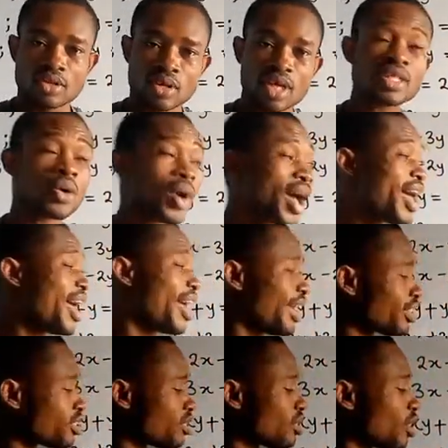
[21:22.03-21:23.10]
To get our
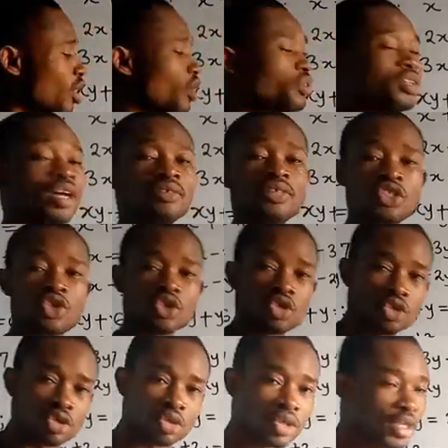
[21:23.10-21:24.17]
x, all you now need to
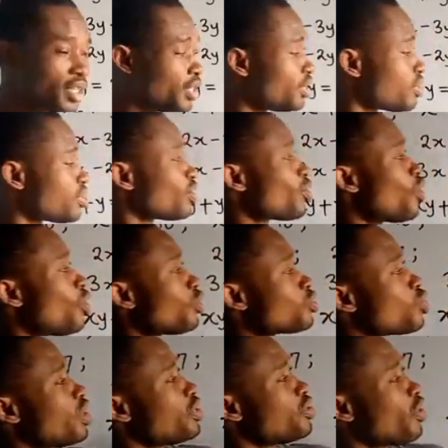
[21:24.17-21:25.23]
do is go
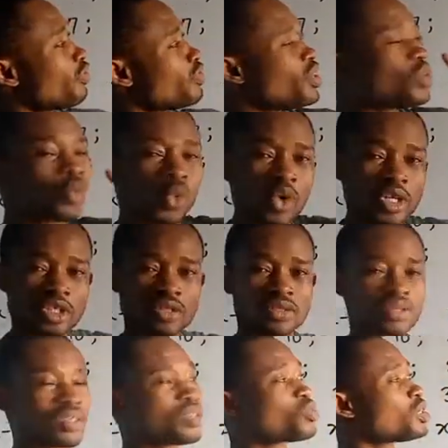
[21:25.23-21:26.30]
to any of the
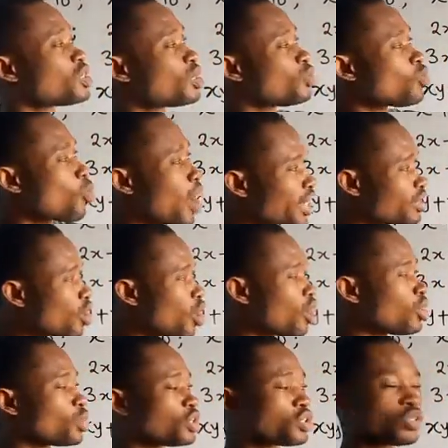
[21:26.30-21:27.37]
equations, equation 1
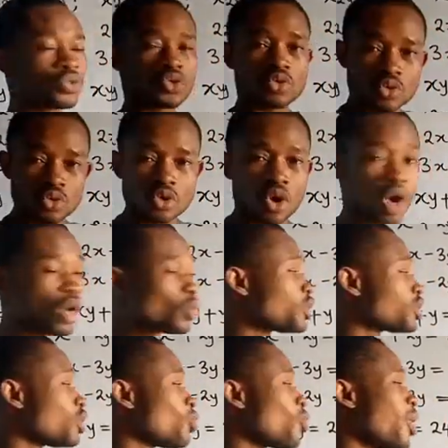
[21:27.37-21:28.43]
or equation 2 or
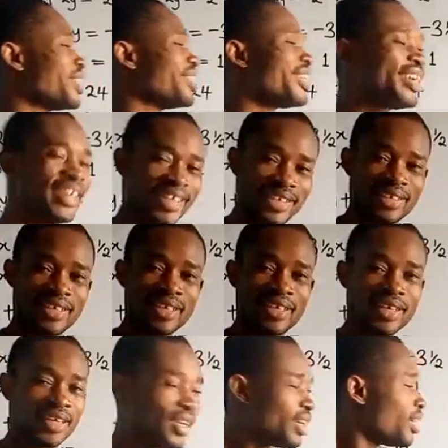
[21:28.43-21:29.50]
equation 1a.
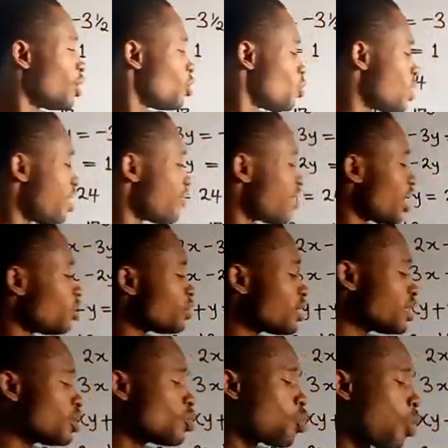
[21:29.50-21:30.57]
Wherever you
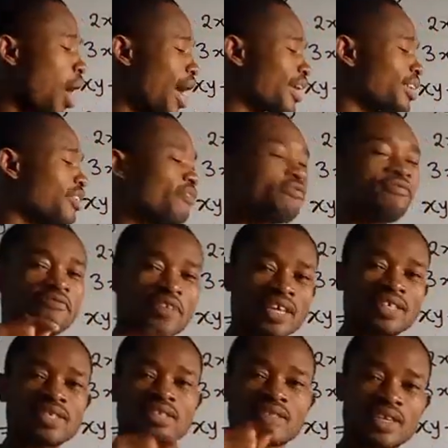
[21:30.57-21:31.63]
see y,
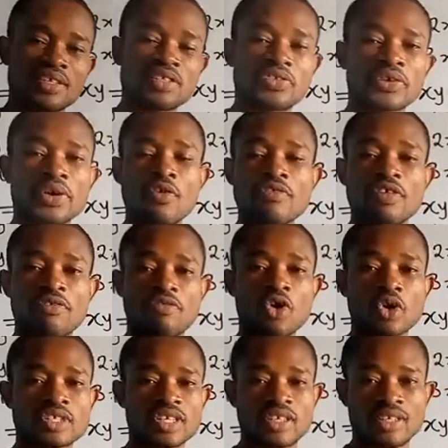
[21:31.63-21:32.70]
fix 33 over
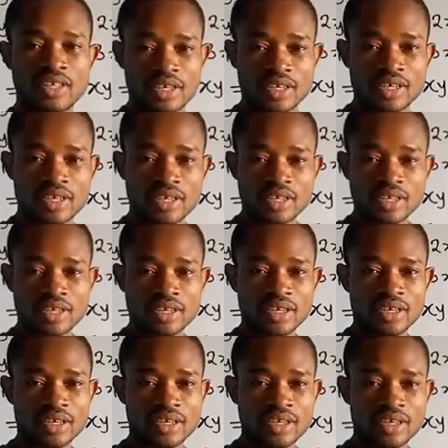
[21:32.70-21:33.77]
14 there,
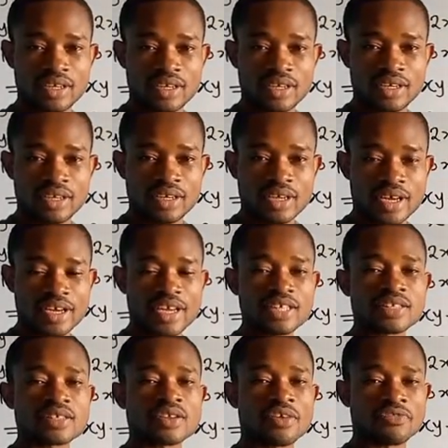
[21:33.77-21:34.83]
and
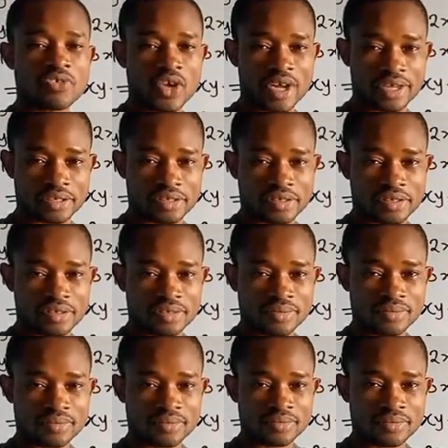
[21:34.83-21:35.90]
then solve for x.